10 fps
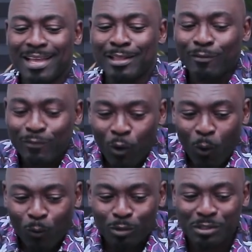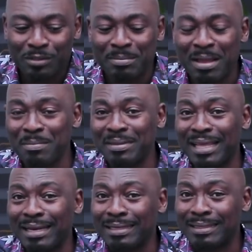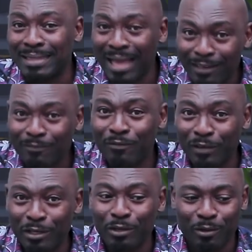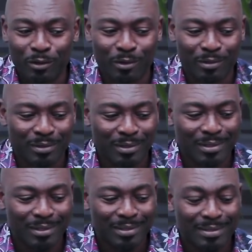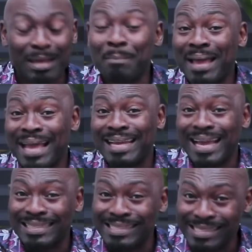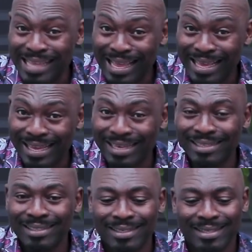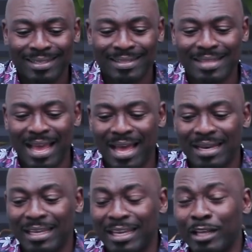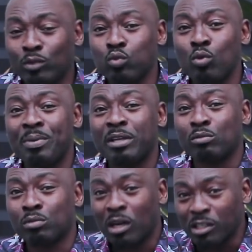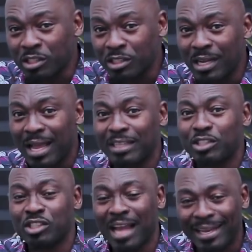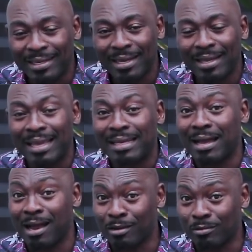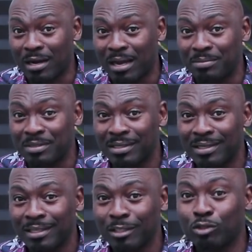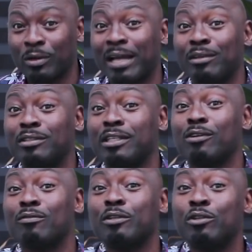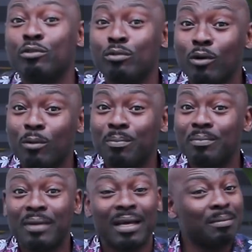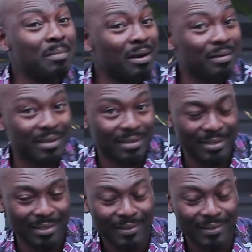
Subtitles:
And of course, remember that in that video, the man had said that it will be Russia, China, and Arabs trying to take over Europe and America.